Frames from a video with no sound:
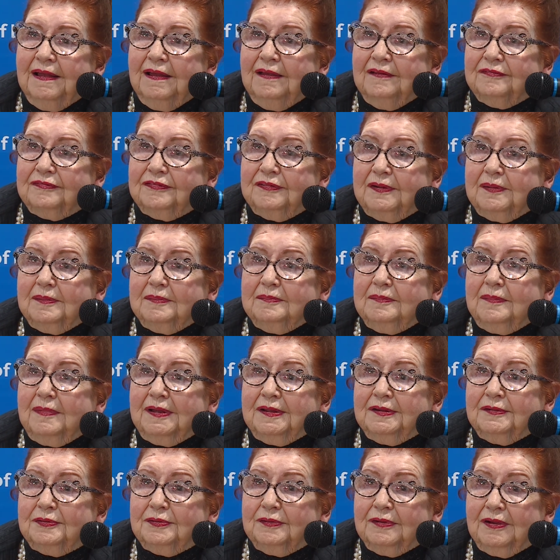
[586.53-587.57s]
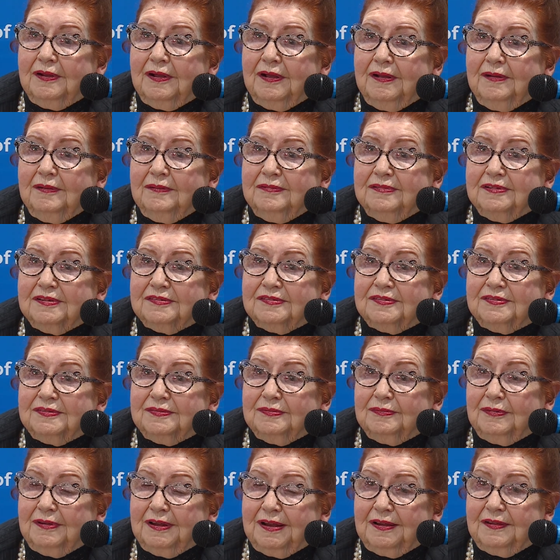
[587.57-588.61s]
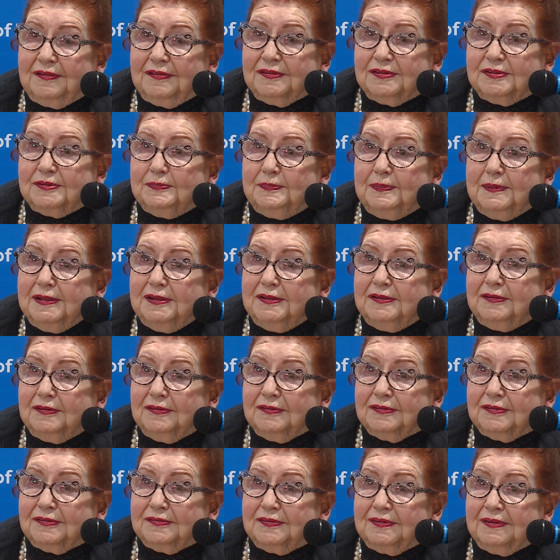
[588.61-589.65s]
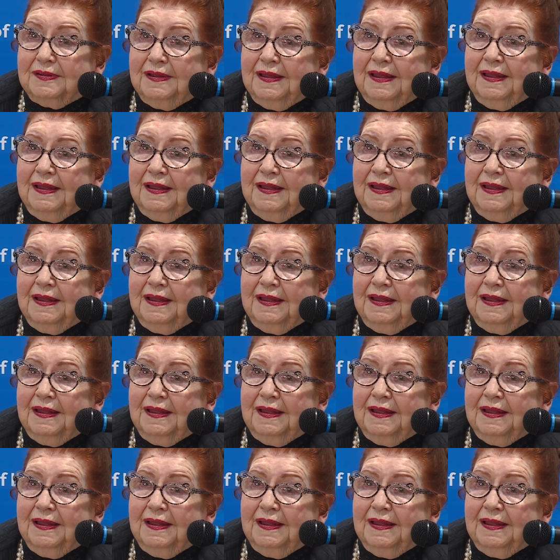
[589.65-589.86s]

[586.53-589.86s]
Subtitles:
from Montreal was one of the speakers.